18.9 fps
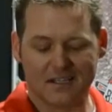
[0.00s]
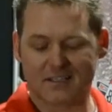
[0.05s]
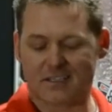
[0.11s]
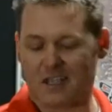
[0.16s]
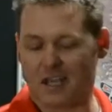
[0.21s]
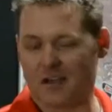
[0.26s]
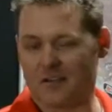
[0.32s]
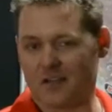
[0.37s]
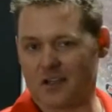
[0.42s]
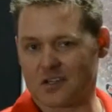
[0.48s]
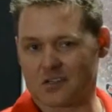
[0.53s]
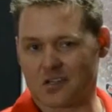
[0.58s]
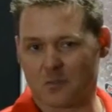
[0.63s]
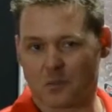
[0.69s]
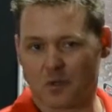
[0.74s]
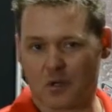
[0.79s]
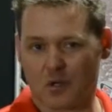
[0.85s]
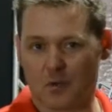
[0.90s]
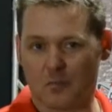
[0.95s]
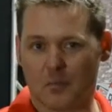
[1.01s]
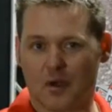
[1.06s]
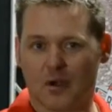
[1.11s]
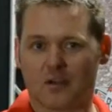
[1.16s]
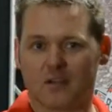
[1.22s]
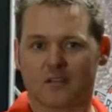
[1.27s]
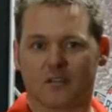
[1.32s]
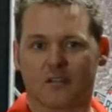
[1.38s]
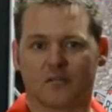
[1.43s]
it's kind of actually pretty
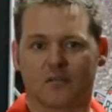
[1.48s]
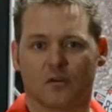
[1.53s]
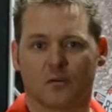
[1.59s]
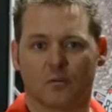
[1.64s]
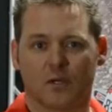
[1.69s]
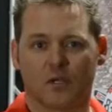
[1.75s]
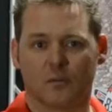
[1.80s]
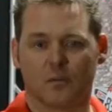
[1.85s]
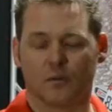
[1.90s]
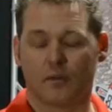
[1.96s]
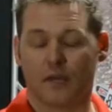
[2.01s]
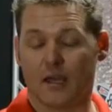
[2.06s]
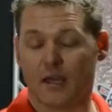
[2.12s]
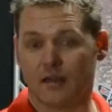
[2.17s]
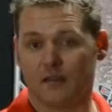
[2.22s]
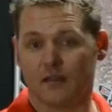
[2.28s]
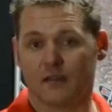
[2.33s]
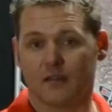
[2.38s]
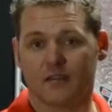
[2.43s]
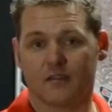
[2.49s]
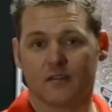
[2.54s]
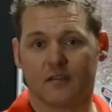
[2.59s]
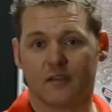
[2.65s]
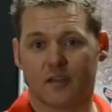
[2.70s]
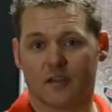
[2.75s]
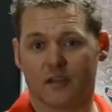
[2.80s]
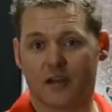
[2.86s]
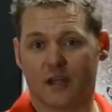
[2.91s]
embarrassing for people and
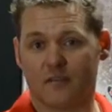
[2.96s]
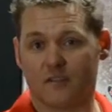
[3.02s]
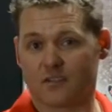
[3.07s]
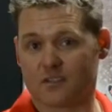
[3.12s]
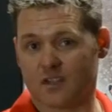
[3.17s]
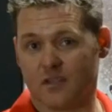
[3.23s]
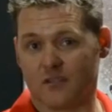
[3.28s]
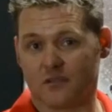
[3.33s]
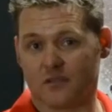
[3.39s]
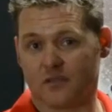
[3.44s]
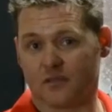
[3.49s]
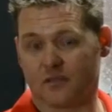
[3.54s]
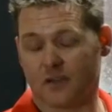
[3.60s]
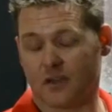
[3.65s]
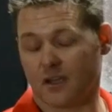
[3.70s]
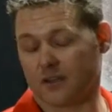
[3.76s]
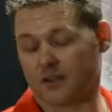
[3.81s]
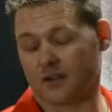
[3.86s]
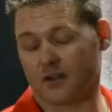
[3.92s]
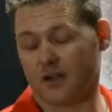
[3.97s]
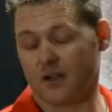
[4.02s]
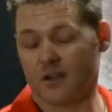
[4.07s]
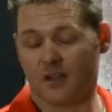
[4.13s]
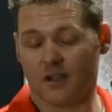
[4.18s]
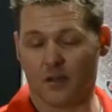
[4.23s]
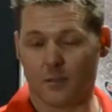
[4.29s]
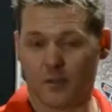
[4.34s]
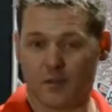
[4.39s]
they can have a safety factor.
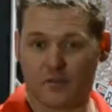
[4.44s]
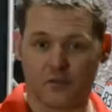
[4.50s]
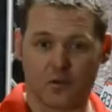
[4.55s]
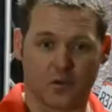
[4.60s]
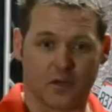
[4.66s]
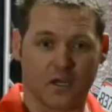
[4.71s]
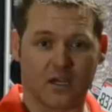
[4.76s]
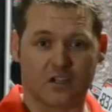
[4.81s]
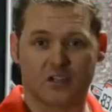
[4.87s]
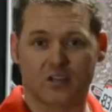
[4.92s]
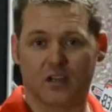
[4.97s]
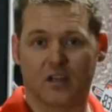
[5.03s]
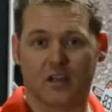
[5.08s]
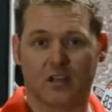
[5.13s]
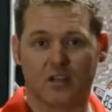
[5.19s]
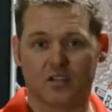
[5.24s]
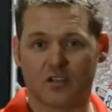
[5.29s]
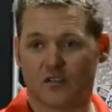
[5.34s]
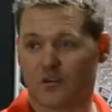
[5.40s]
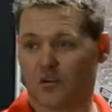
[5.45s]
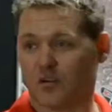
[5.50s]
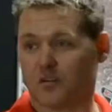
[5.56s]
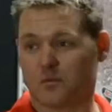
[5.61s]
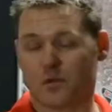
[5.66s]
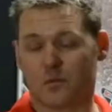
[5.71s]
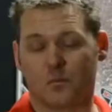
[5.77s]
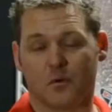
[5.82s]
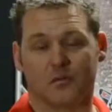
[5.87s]
I mean, if you catch that edge, I've heard
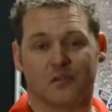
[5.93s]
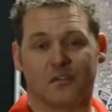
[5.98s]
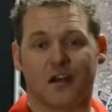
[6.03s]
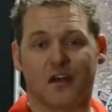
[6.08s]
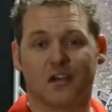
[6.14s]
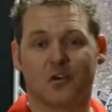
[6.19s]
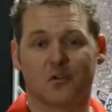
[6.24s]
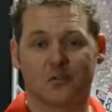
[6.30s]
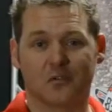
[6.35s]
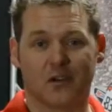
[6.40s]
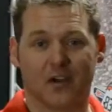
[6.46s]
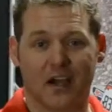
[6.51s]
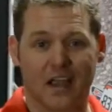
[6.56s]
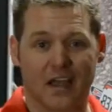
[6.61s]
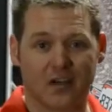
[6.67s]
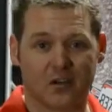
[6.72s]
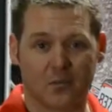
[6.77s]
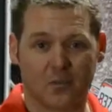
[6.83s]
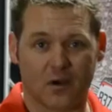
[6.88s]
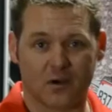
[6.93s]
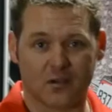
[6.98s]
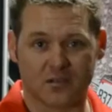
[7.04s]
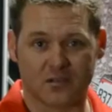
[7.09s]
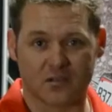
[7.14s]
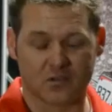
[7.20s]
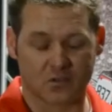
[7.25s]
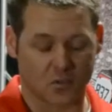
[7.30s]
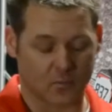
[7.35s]
of people flying over their
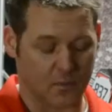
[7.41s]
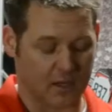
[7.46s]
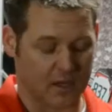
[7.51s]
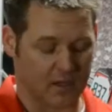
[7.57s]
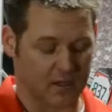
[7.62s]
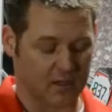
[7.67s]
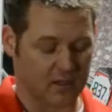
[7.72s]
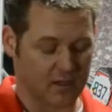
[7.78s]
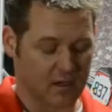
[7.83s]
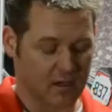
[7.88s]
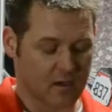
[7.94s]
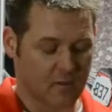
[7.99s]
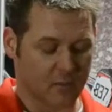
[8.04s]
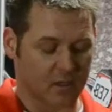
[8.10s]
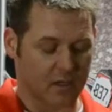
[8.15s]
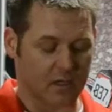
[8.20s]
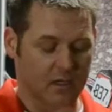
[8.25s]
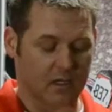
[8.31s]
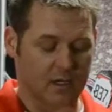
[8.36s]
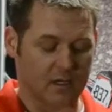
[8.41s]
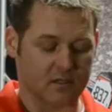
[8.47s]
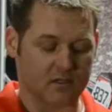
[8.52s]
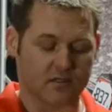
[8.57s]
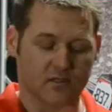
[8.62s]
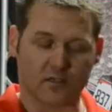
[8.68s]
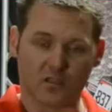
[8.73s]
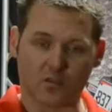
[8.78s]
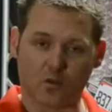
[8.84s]
handlebars, that's so bad. But in any
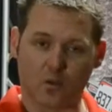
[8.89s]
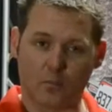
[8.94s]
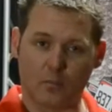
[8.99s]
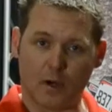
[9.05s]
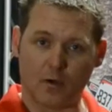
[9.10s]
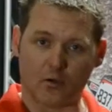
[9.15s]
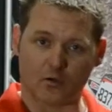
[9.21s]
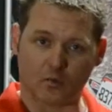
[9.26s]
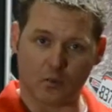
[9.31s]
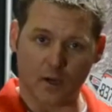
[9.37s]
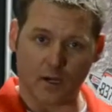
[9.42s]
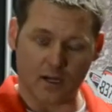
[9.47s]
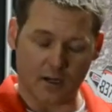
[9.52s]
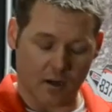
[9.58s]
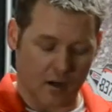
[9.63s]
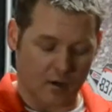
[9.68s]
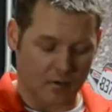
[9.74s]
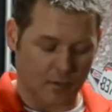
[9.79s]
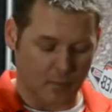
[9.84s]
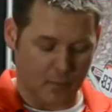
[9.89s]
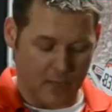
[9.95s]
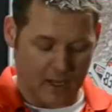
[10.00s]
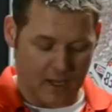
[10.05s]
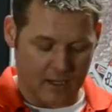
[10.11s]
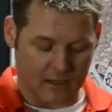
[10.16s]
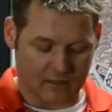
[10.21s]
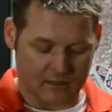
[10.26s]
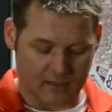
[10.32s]
case, this will mount right on the
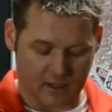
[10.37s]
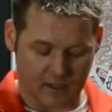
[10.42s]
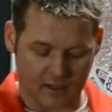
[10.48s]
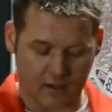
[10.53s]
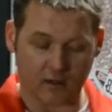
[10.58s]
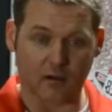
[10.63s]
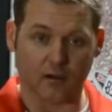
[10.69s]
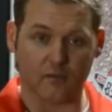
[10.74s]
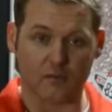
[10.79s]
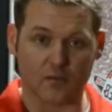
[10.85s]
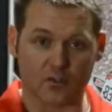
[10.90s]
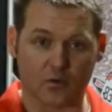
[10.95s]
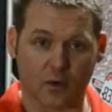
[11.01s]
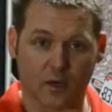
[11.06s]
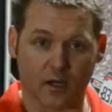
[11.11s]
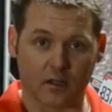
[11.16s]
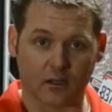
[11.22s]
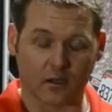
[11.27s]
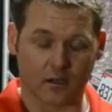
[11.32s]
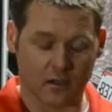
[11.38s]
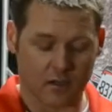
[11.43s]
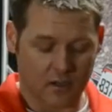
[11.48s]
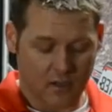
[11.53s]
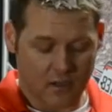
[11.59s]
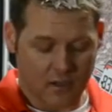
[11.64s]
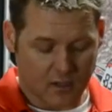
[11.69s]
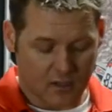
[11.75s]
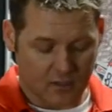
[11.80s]
back deck of the trailer.
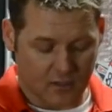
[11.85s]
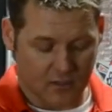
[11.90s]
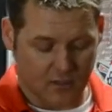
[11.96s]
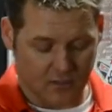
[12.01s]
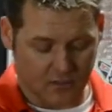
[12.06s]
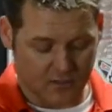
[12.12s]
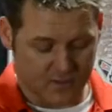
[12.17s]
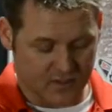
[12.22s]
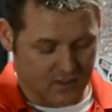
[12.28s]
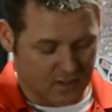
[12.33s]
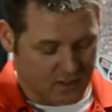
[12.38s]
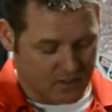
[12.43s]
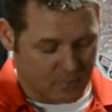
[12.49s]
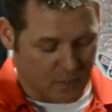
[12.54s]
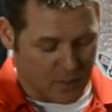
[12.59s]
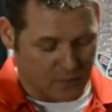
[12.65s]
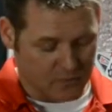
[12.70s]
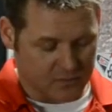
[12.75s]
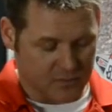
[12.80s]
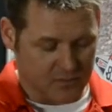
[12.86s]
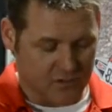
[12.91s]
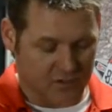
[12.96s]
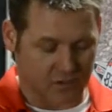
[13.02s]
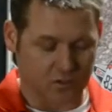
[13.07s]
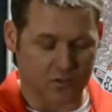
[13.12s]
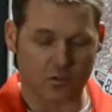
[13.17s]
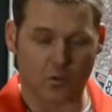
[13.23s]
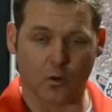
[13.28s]
Uh, six mounting
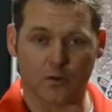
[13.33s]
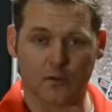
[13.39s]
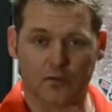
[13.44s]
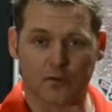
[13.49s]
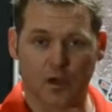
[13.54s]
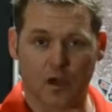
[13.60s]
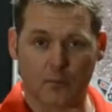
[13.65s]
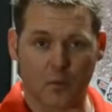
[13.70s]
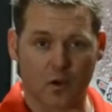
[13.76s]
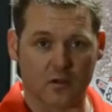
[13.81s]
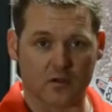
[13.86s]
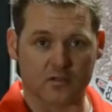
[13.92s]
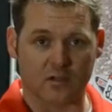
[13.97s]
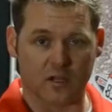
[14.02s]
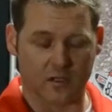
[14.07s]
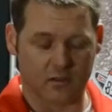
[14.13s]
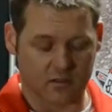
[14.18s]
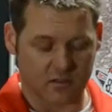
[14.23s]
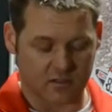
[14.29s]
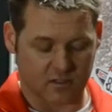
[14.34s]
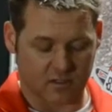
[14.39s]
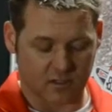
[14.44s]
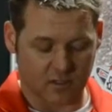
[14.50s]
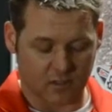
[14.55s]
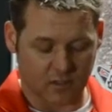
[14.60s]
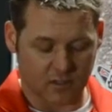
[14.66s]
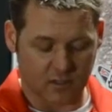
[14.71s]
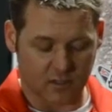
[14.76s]
screws go on the top, all stainless
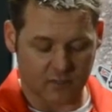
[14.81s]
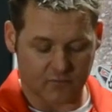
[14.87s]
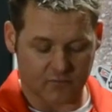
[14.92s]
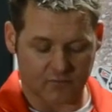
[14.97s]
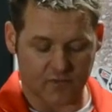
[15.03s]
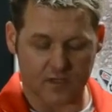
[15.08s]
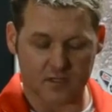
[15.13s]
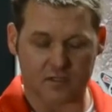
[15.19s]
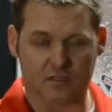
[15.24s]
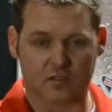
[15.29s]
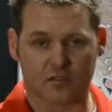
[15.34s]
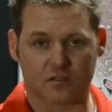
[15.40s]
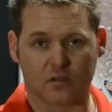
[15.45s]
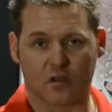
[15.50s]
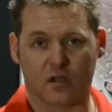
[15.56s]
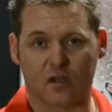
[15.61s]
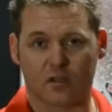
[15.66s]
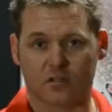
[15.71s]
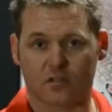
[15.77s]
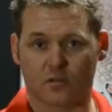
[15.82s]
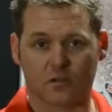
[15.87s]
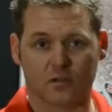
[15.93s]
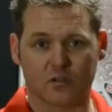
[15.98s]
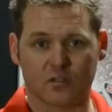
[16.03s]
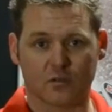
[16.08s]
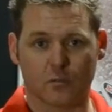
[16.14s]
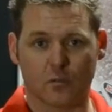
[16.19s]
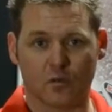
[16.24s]
steel, and it fixes to that, so it
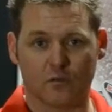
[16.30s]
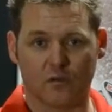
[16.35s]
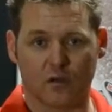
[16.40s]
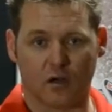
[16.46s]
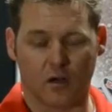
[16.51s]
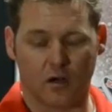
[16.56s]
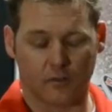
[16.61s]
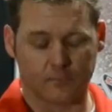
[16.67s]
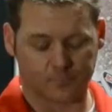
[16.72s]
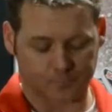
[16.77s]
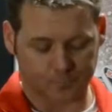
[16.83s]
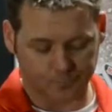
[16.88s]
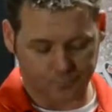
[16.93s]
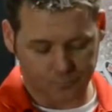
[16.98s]
doesn't move at all